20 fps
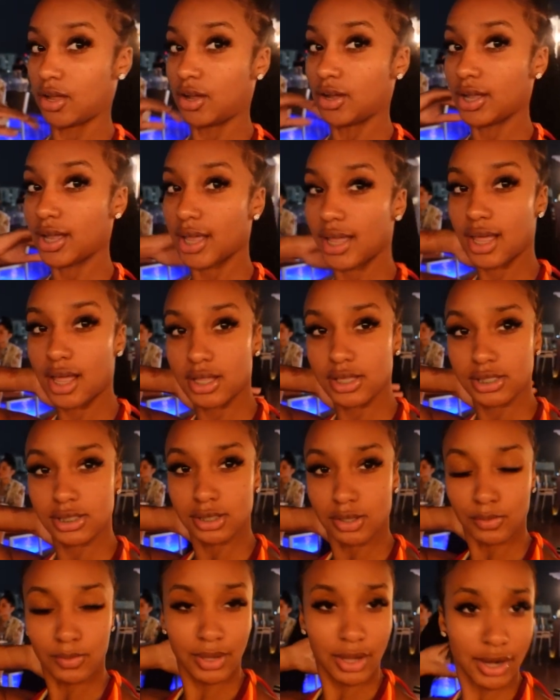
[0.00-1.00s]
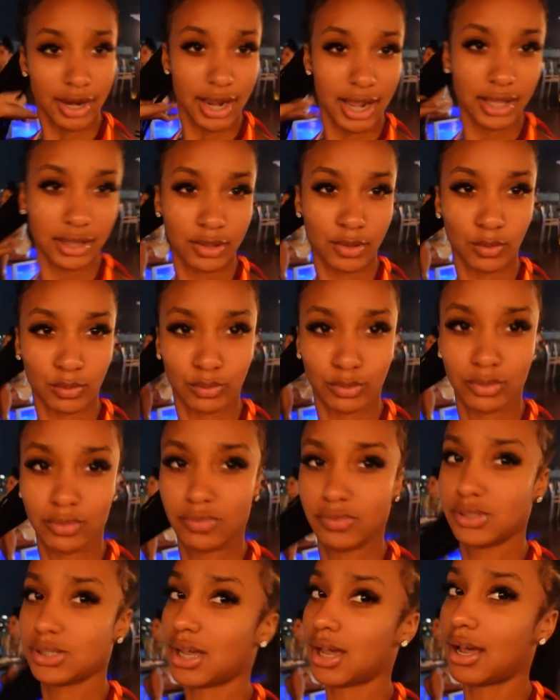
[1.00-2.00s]
Okay, y'all. So we are at the
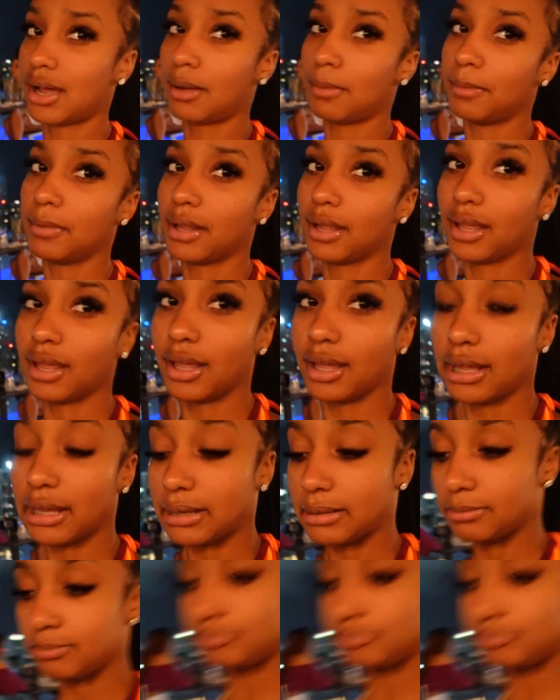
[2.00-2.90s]
rooftop and